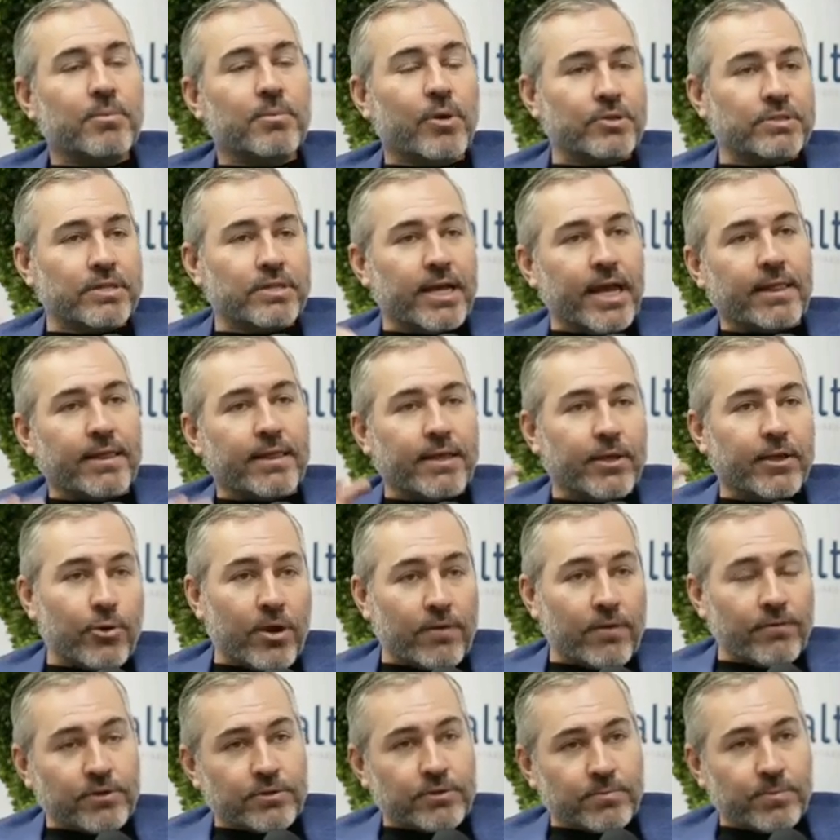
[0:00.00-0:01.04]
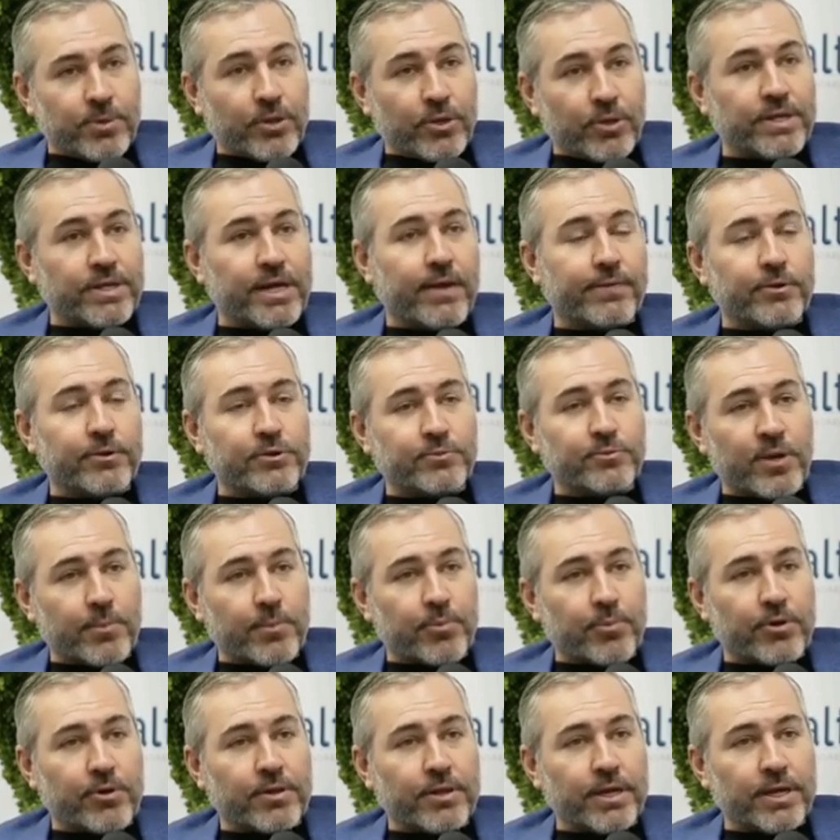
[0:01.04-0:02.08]
Most likely, whoever's building out those
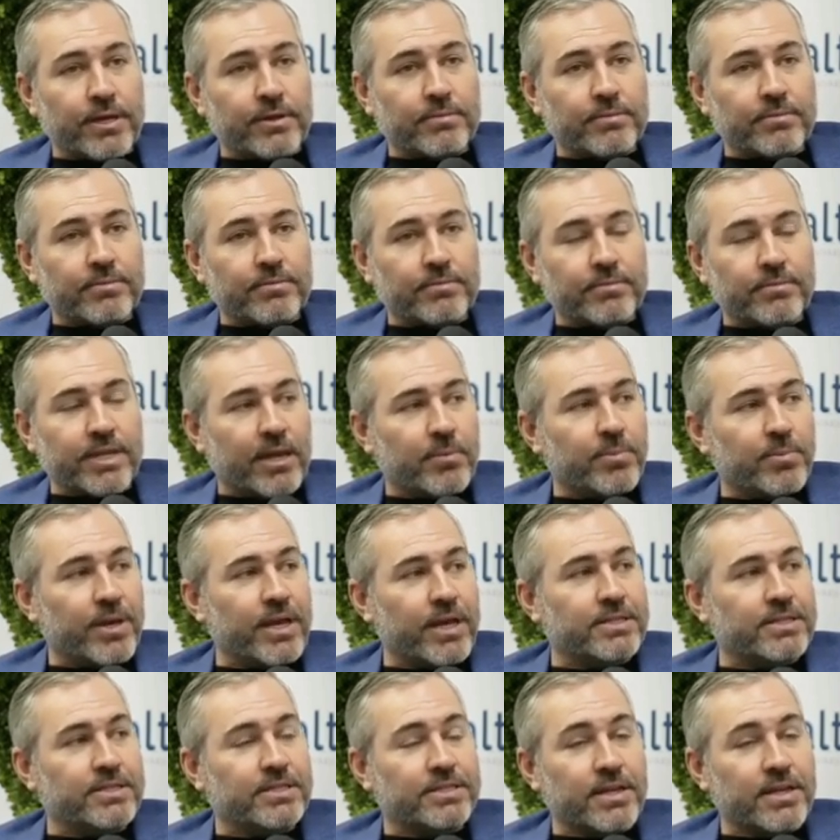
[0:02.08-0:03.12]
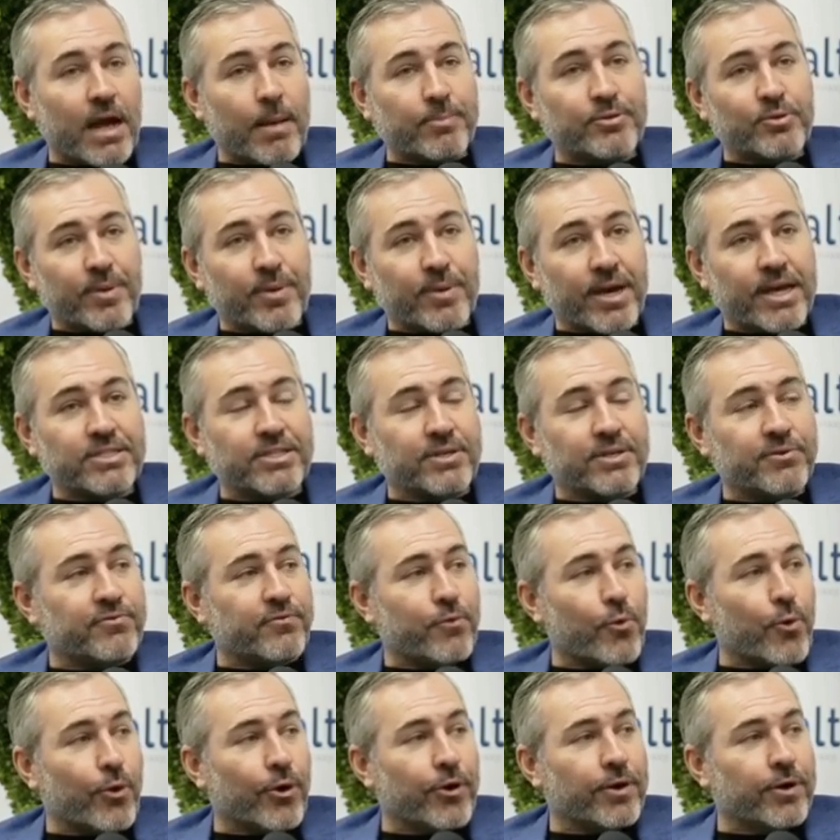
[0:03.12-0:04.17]
pay-per-click campaigns is optimizing
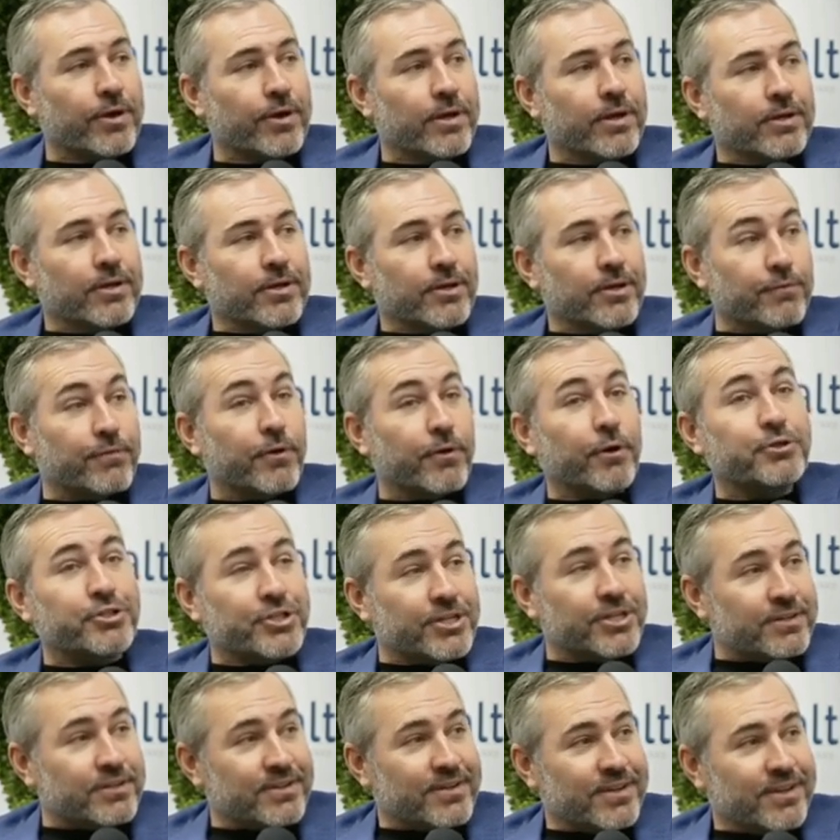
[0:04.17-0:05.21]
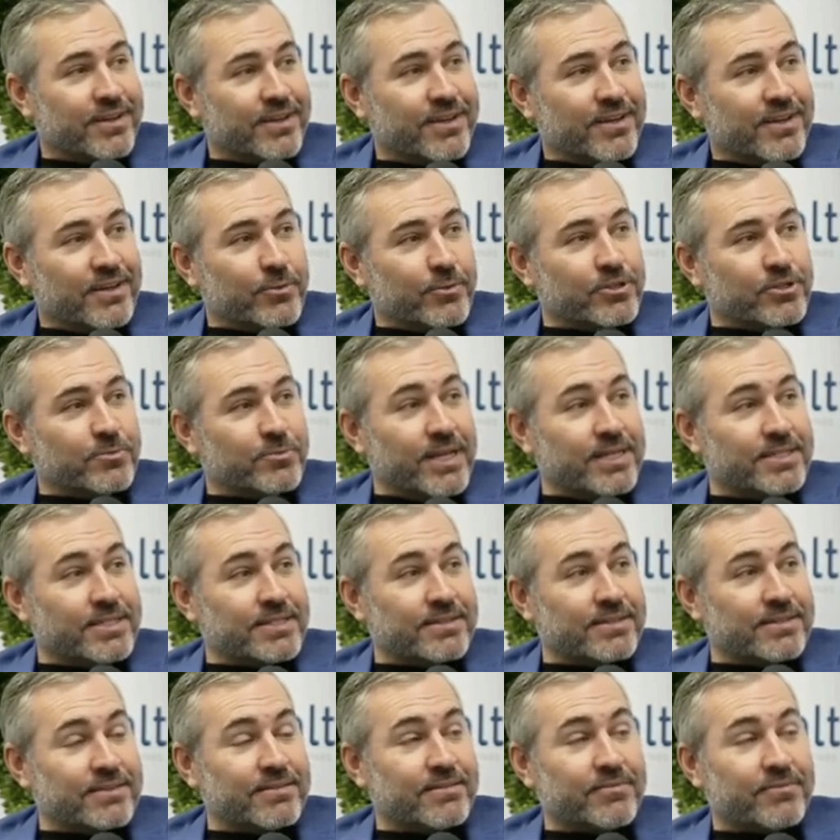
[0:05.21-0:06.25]
for conversion, which
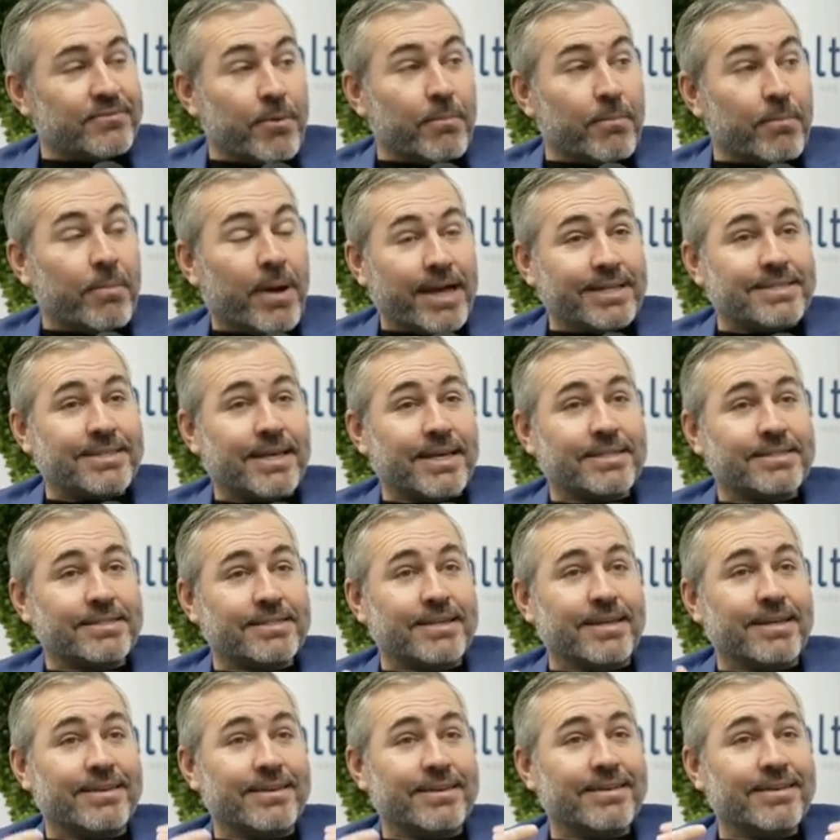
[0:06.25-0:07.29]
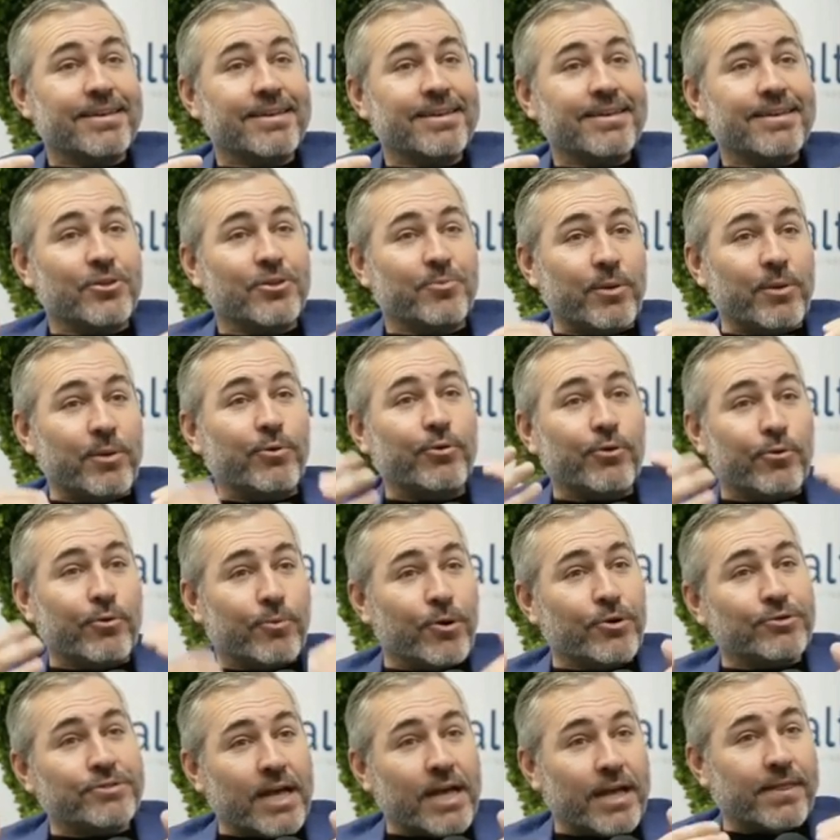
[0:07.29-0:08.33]
means from my testing, the people who
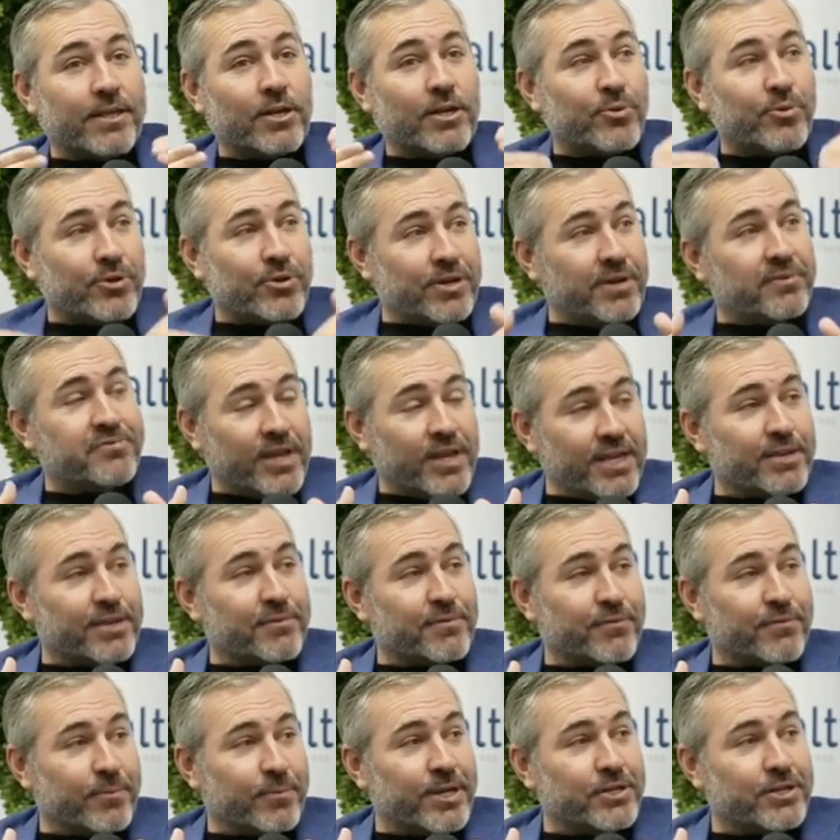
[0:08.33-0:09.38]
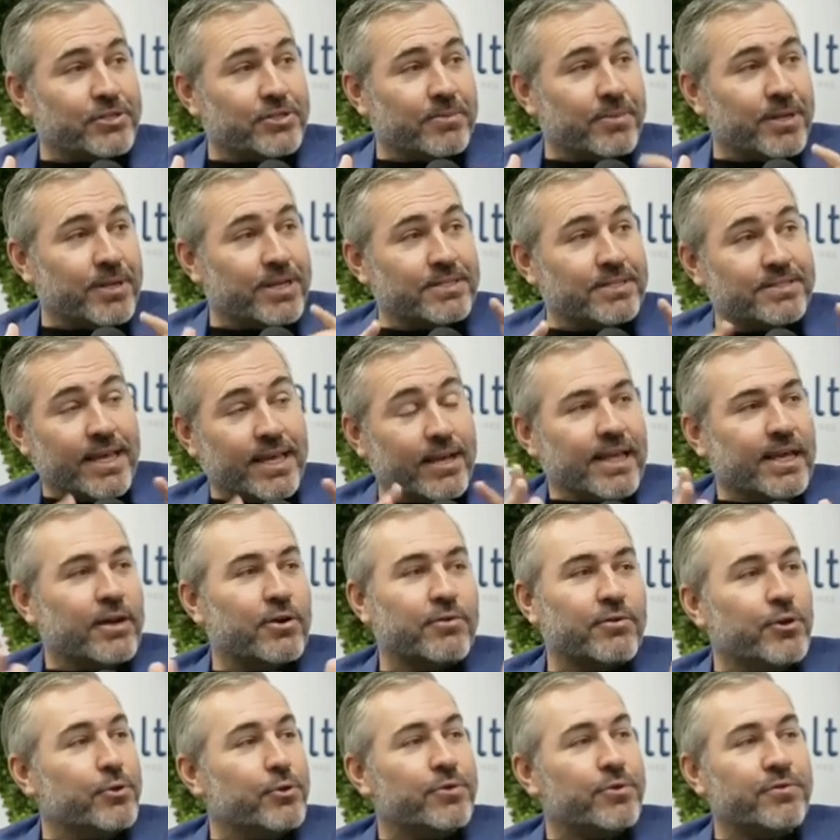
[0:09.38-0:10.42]
are most likely to put in fake information because they
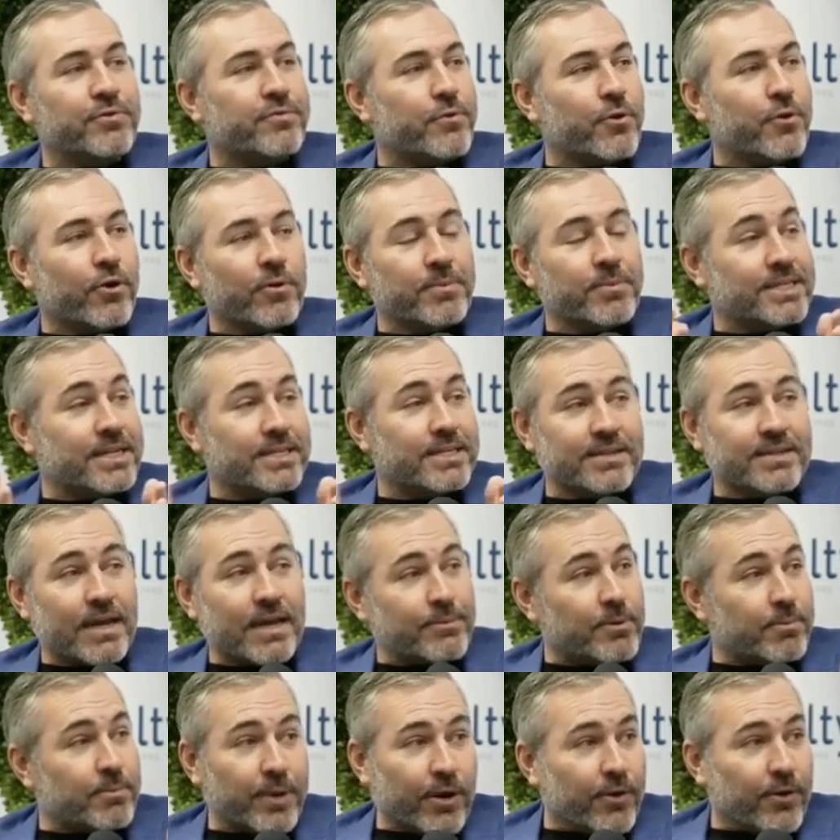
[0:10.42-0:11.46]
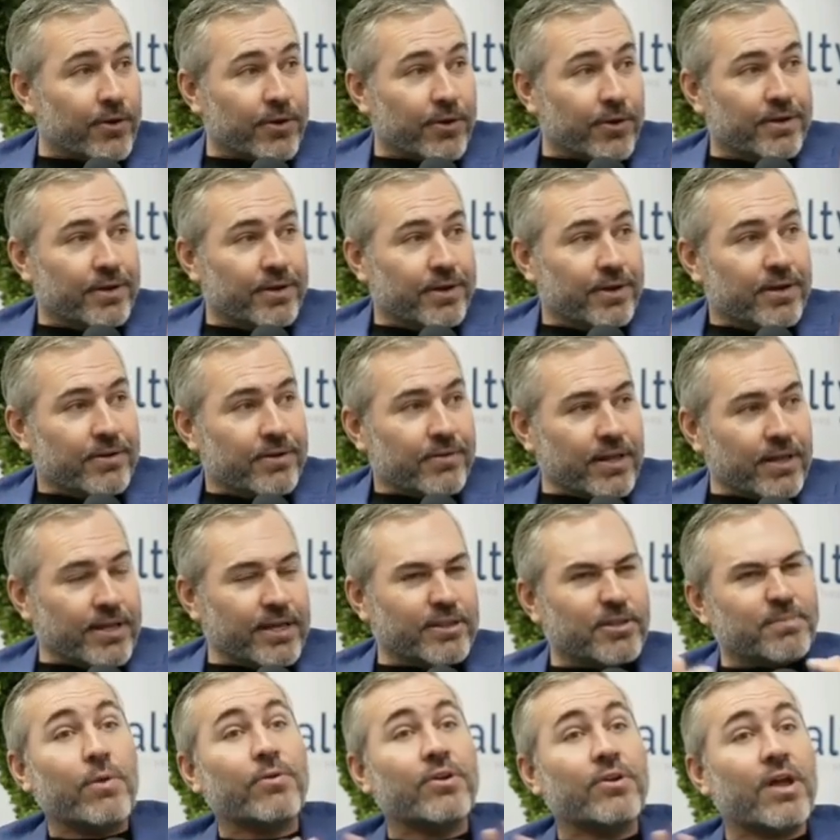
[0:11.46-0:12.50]
don't view the form as any type of barrier.
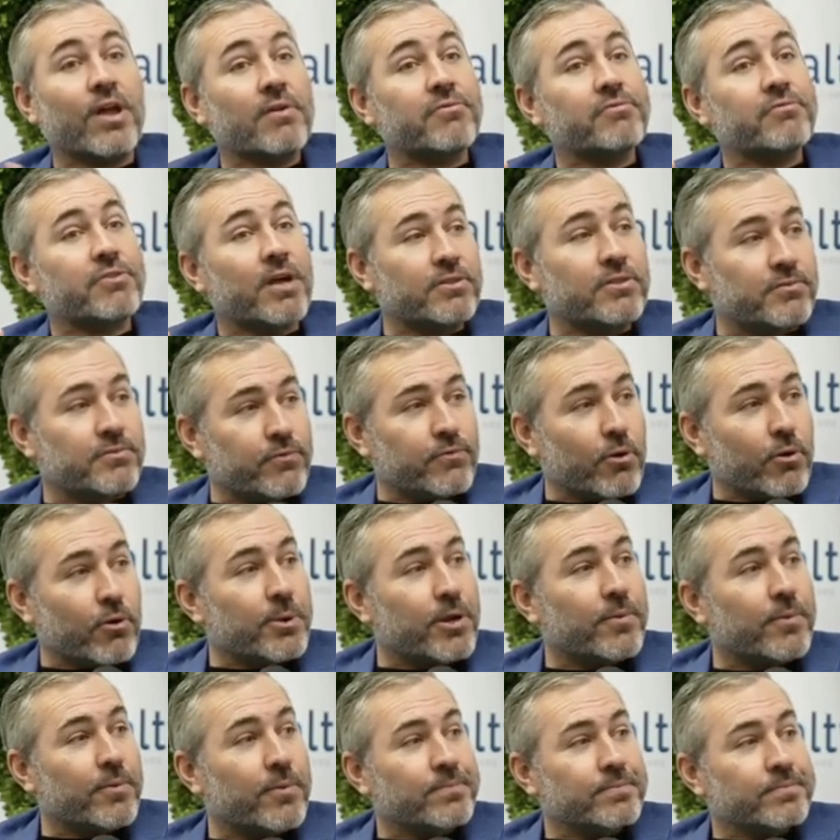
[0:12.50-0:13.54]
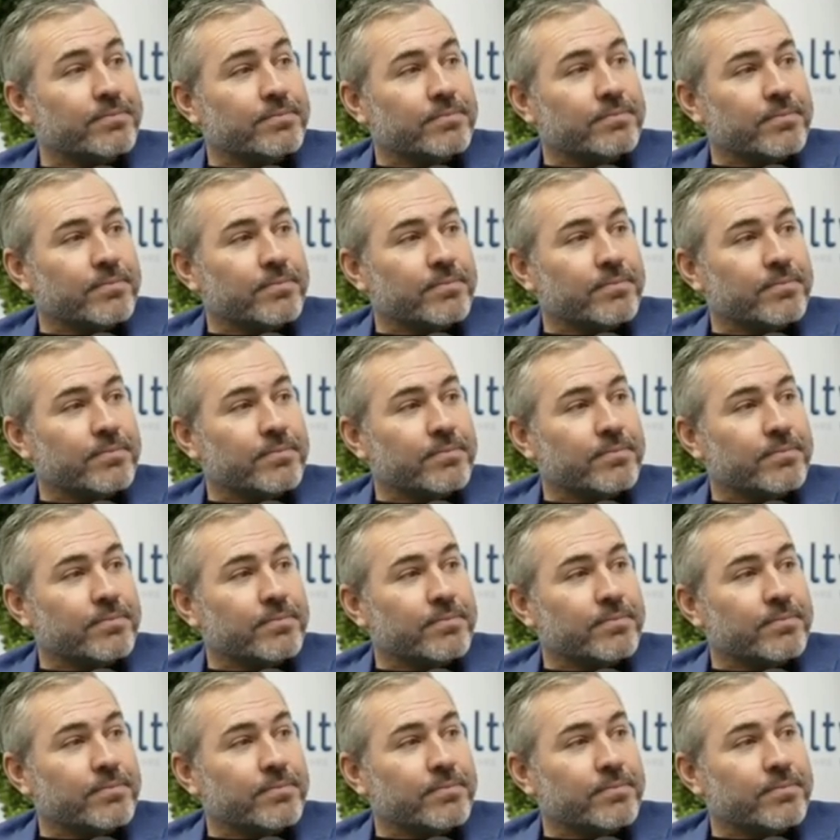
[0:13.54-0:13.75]
Rather, they would rather not fill out the form at all.